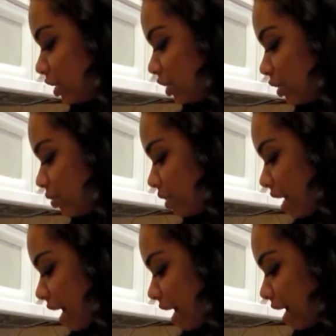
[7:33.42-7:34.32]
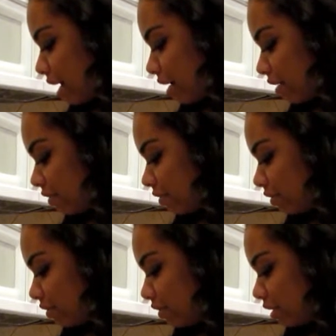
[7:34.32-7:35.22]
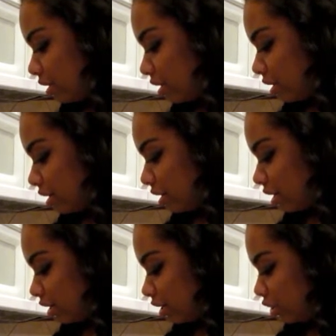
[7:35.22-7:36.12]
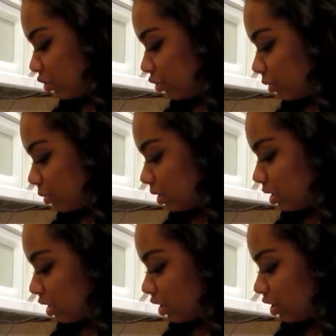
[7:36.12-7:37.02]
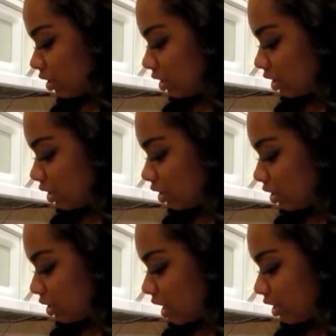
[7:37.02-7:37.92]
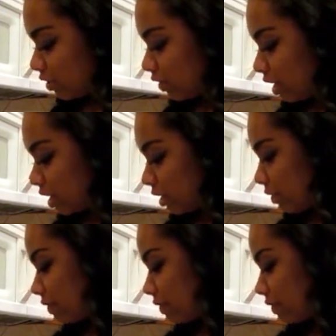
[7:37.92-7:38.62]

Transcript: You don't want to have uncooked shrimp in your delicious etouffee.